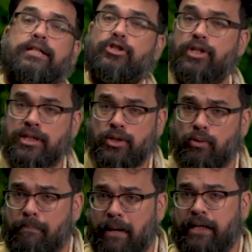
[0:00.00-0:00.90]
Just a
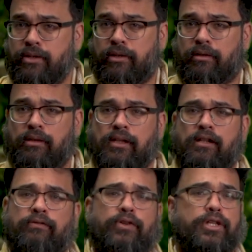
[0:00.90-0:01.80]
reminder,
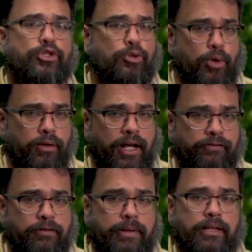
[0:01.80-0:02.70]
for the Chamorro
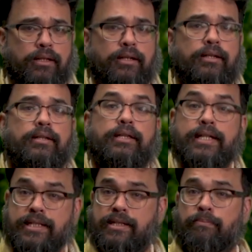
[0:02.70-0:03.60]
alphabet,
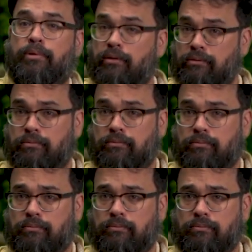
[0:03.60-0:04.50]
this symbol,
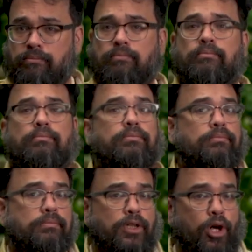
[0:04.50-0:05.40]

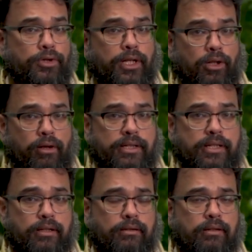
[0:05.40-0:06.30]
called the
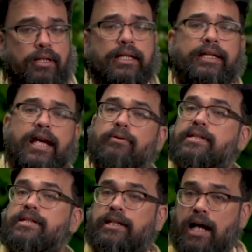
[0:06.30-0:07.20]
glotta, counts
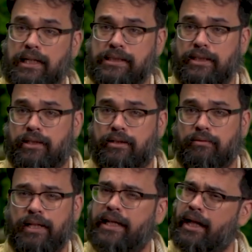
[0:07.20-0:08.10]
as a consonant
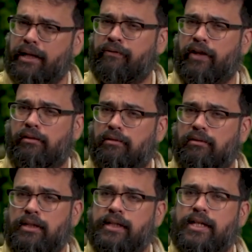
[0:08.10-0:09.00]
and not a vowel,
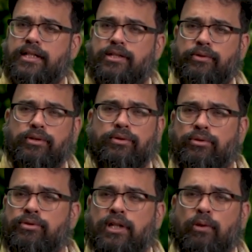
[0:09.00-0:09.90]
so you
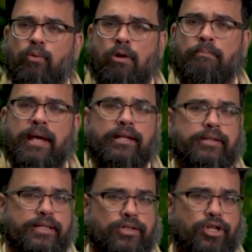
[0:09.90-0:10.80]
usually won't make
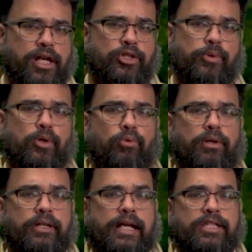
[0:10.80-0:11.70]
this change when a
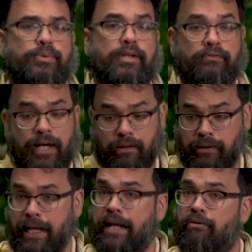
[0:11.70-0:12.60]
word ends with a
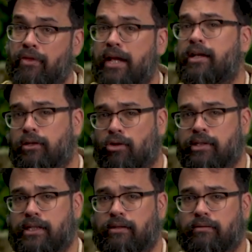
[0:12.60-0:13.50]
vowel and then a
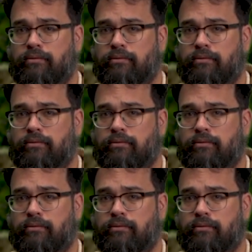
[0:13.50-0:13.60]
glotta.